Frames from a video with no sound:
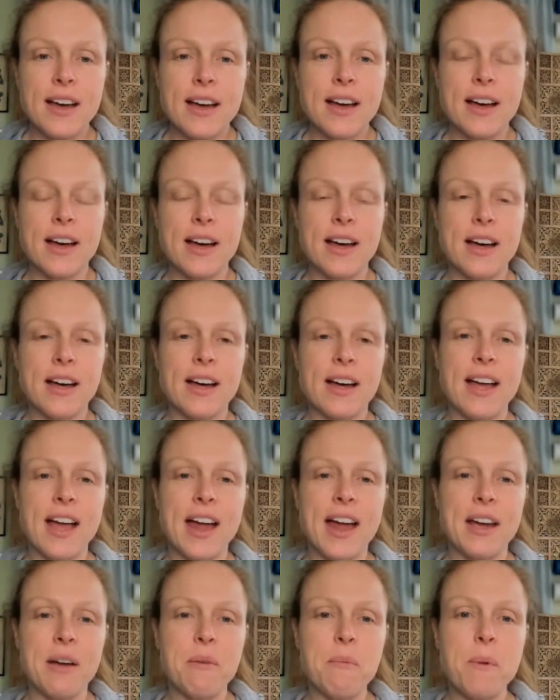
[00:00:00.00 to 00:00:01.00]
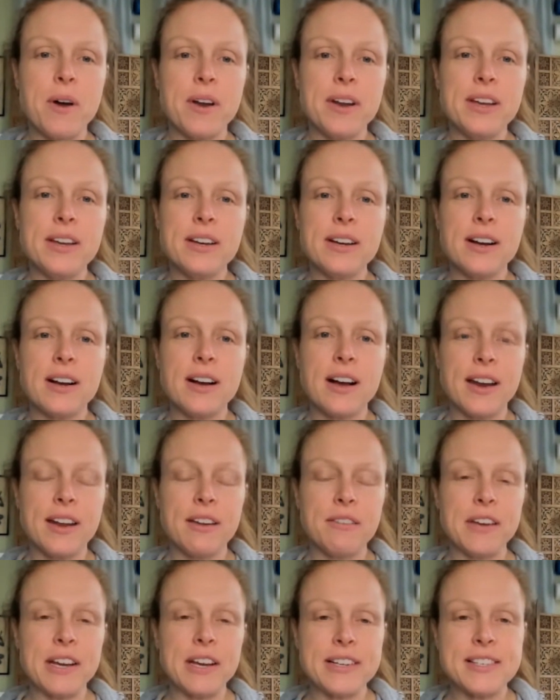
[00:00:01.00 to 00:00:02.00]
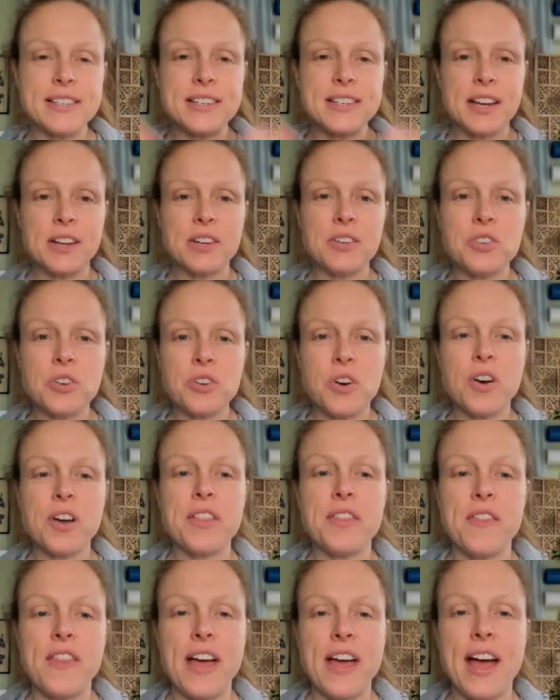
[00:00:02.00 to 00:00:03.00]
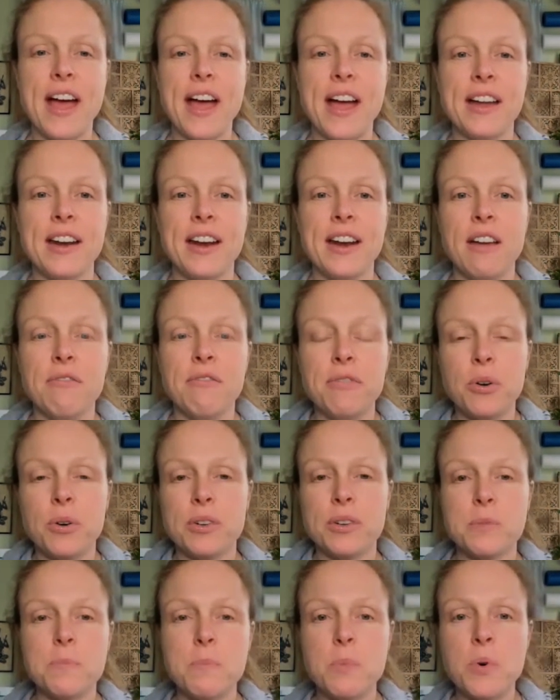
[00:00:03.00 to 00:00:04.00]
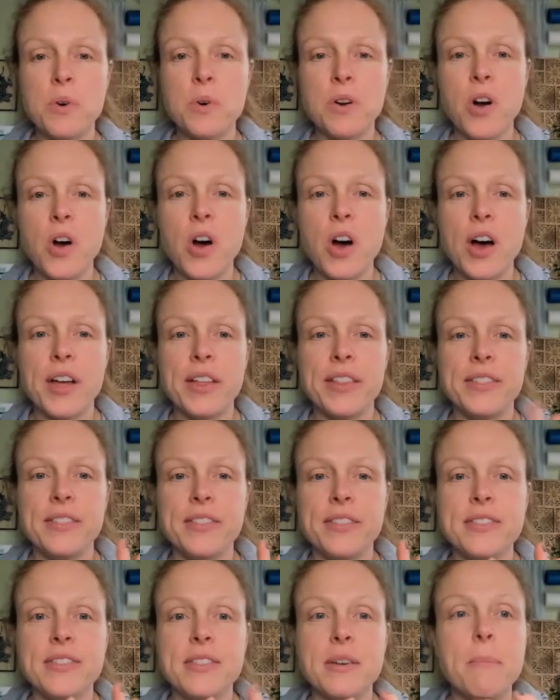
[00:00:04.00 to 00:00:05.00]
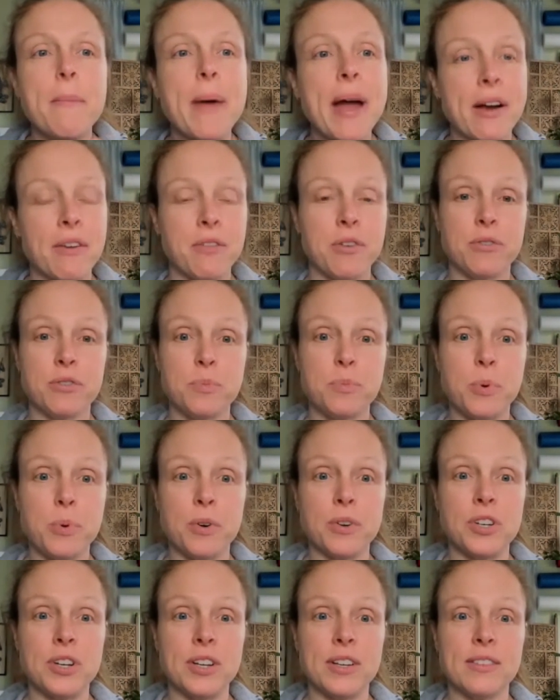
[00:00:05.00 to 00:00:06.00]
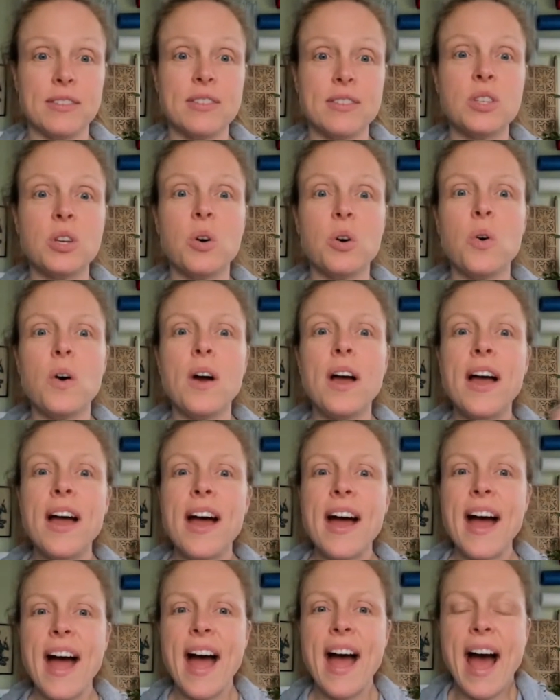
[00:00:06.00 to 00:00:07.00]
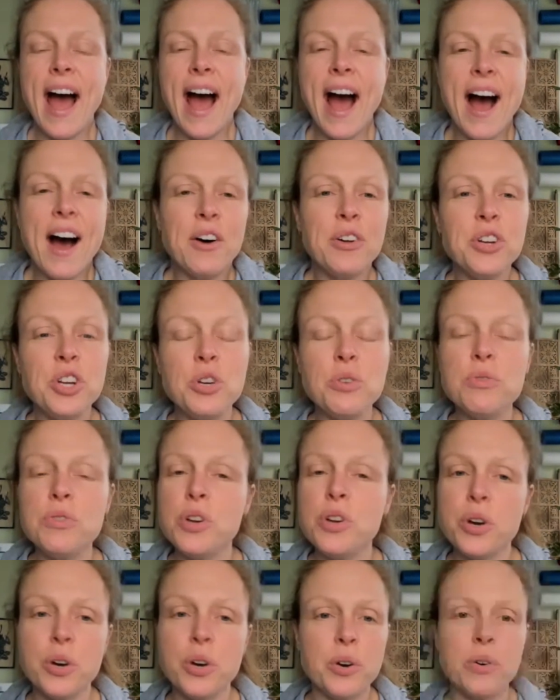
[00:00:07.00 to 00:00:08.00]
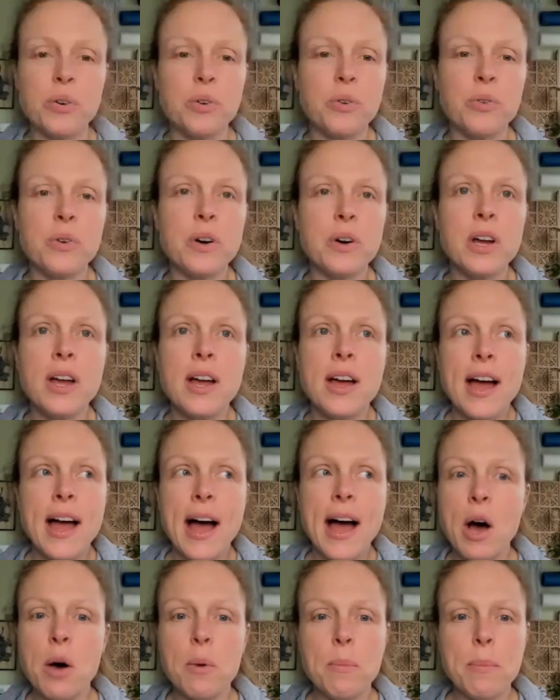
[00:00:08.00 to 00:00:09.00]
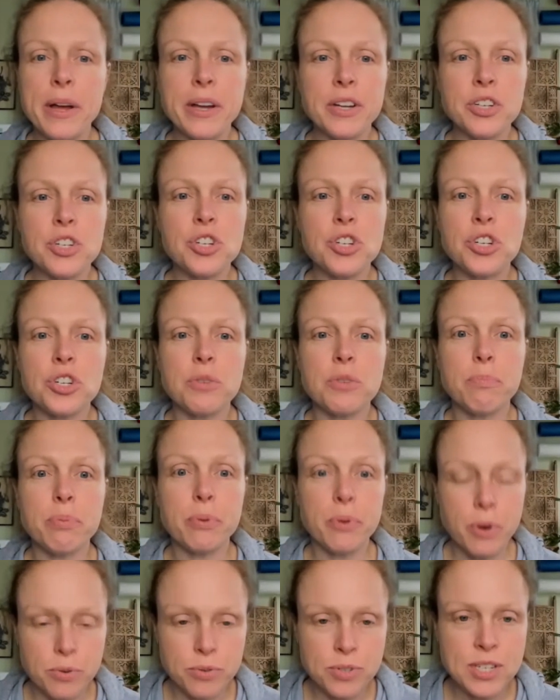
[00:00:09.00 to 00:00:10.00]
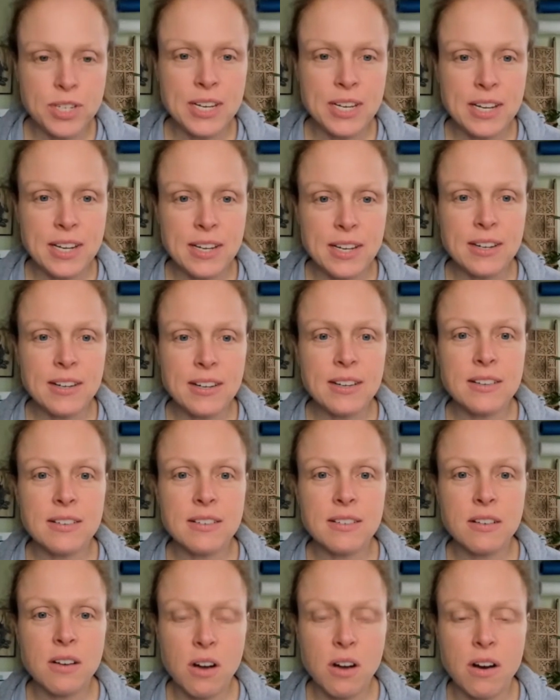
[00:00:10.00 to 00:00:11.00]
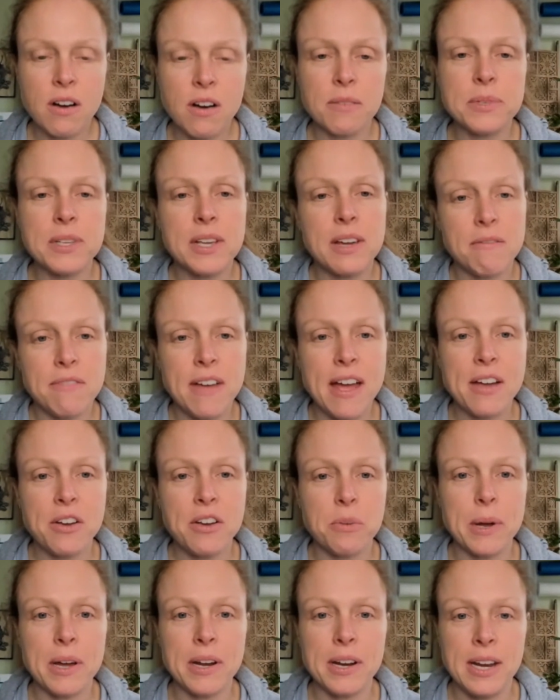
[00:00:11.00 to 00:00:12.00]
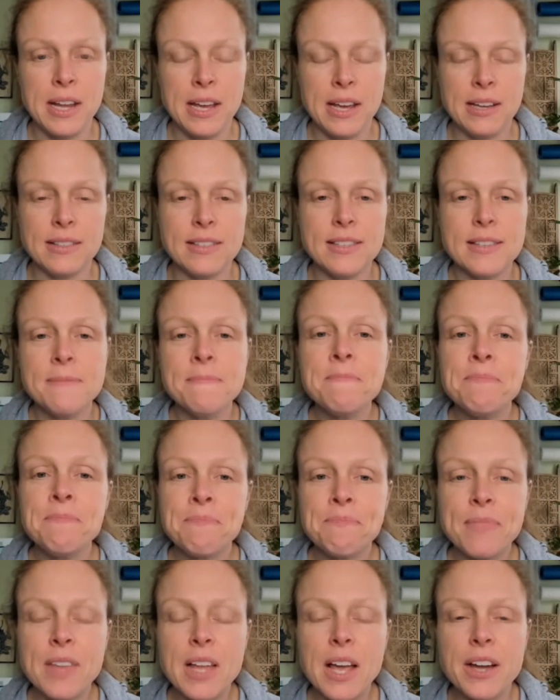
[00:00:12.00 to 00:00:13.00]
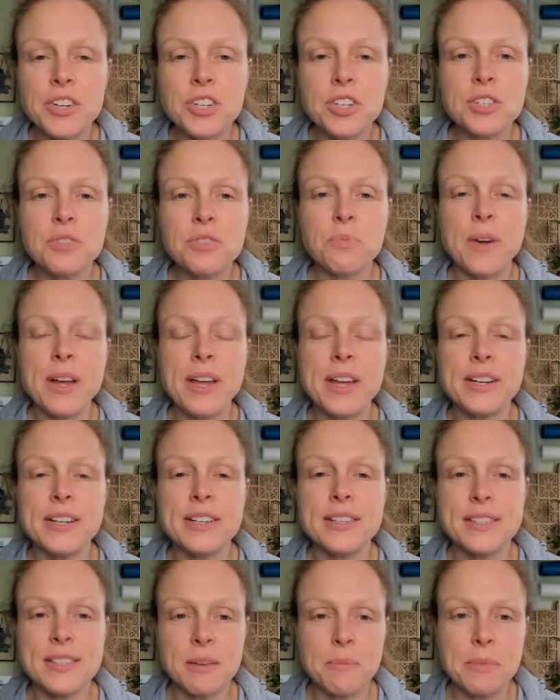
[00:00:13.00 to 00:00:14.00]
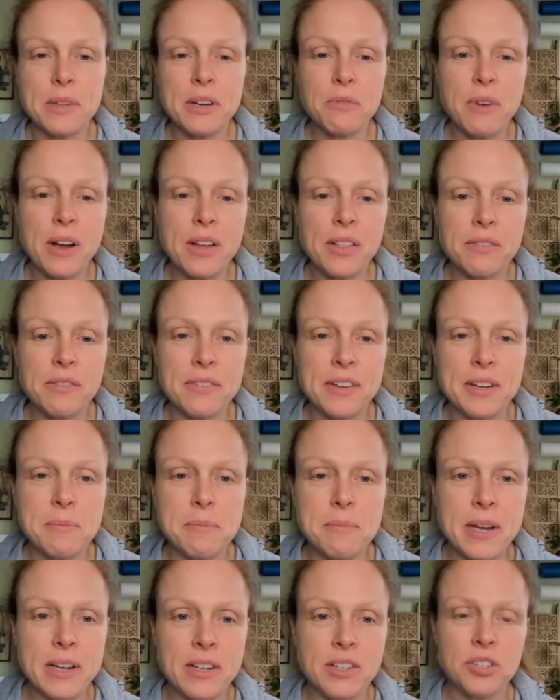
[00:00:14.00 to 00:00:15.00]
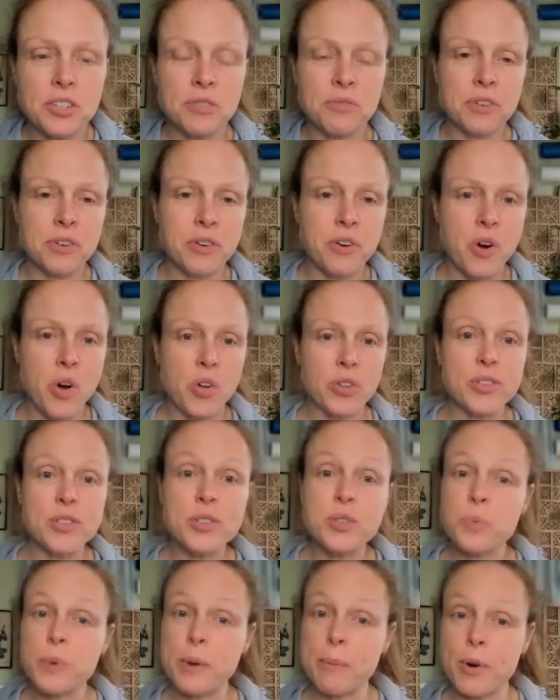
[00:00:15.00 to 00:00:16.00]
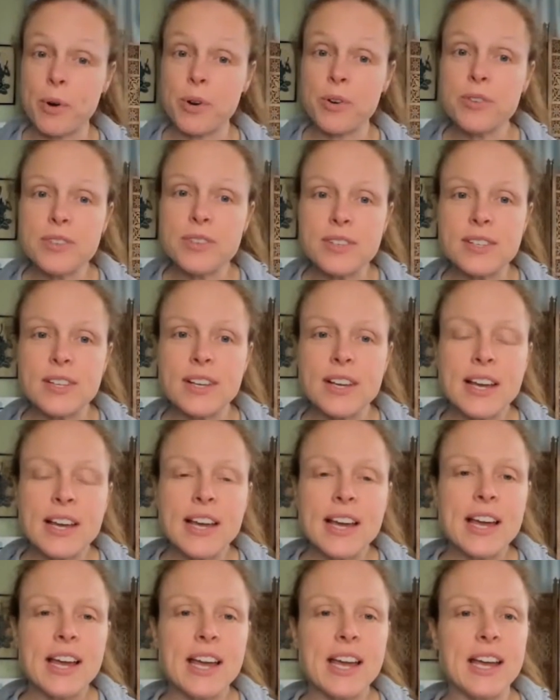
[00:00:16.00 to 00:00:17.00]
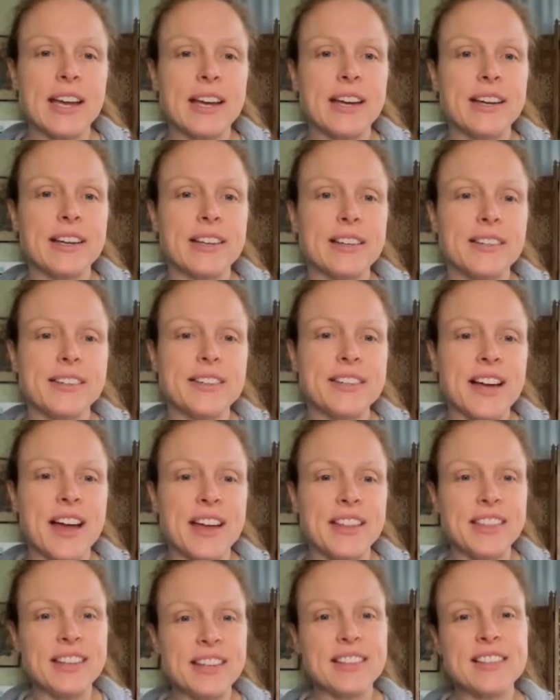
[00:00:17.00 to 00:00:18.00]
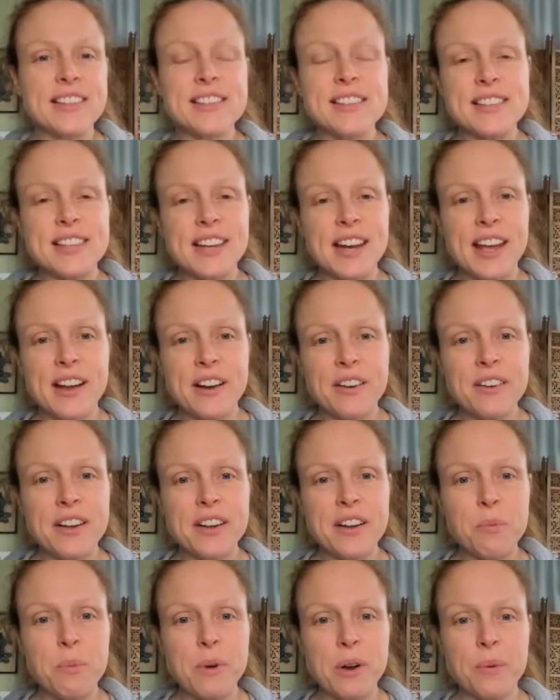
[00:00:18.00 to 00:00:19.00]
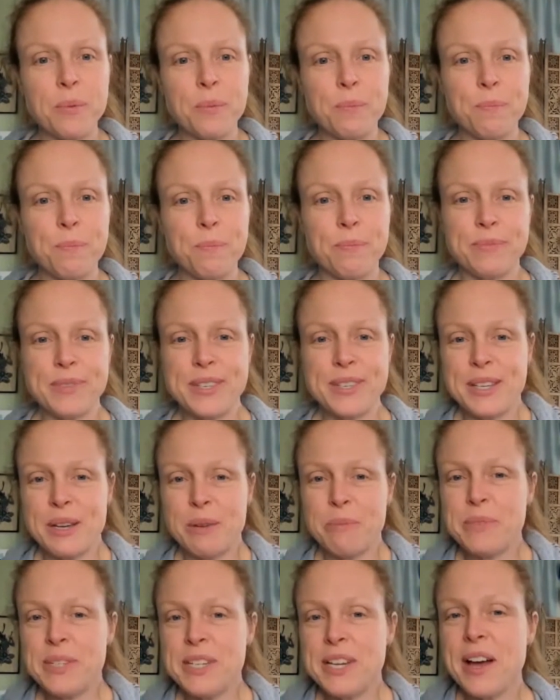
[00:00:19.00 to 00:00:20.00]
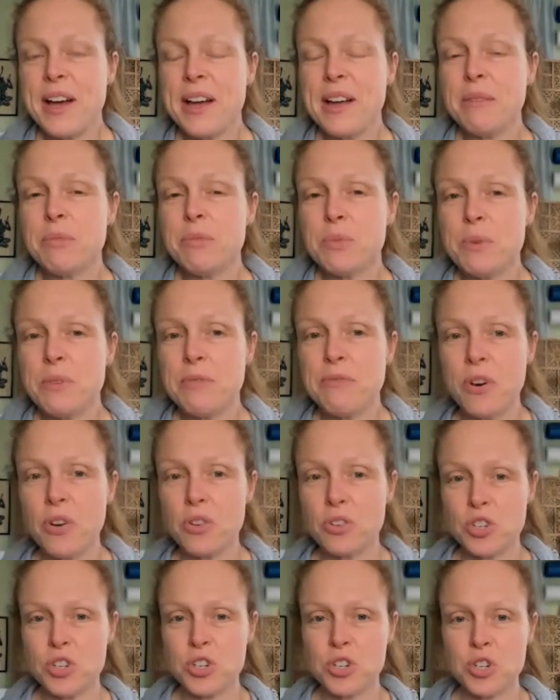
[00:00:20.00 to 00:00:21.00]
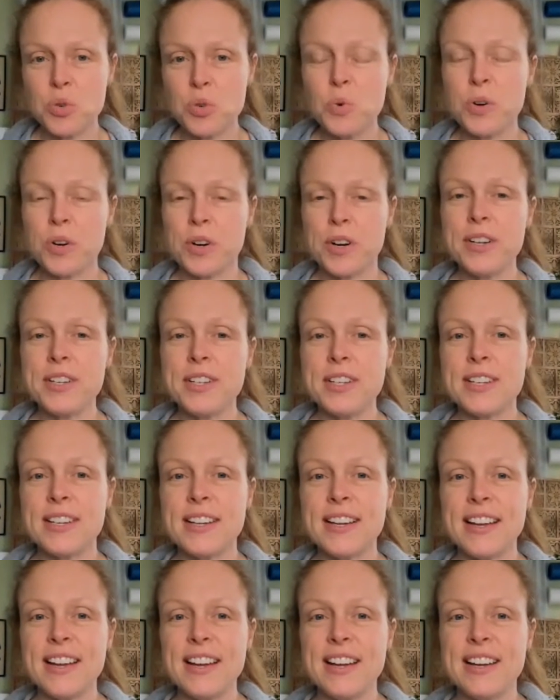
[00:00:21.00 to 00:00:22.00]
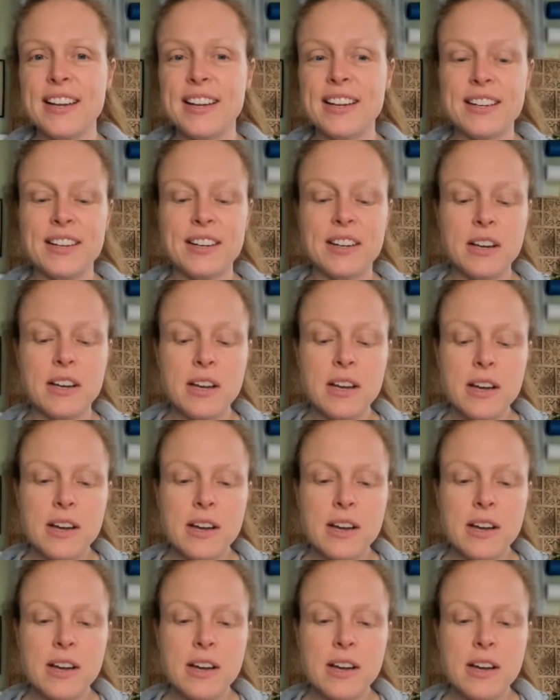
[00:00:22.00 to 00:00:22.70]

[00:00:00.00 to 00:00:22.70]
And I want to kind of extend on that and focus more on the macros portion. So, how do you know how much protein, carbs, and fat your body needs? I just read something relevant. My children are all swimmers, and I think this is an area where sometimes we fall short in